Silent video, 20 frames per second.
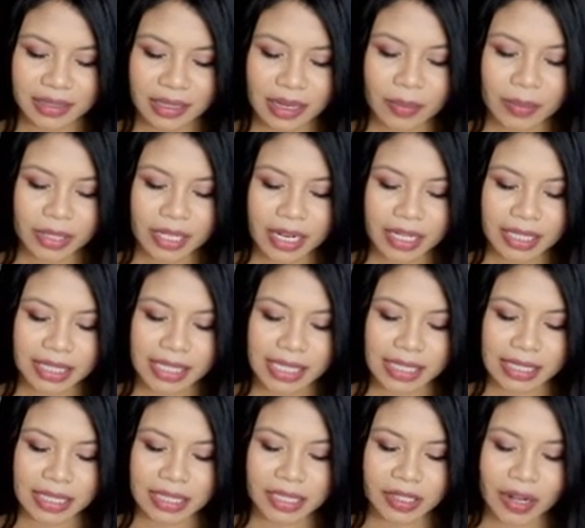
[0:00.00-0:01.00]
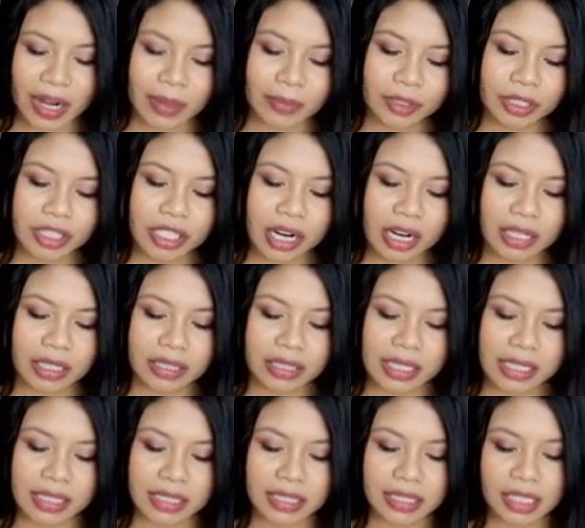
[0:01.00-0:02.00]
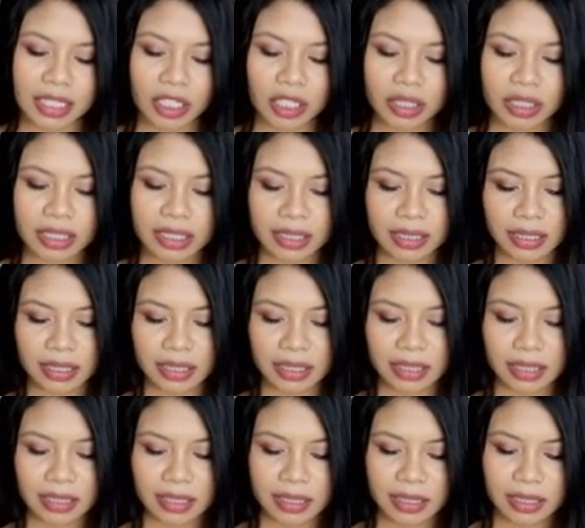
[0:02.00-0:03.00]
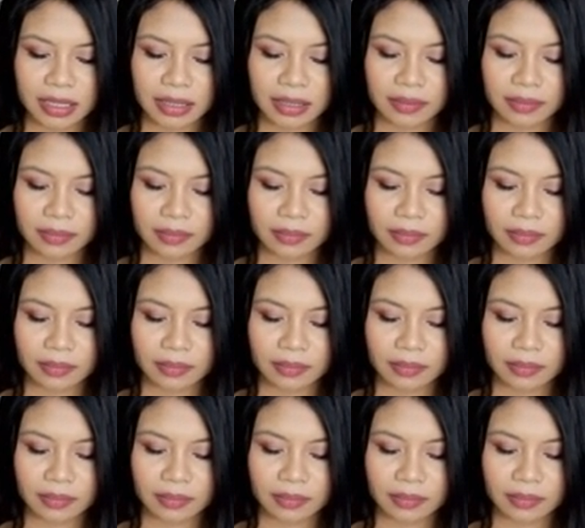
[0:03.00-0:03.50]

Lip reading: Number 19, describe your child in a single sentence.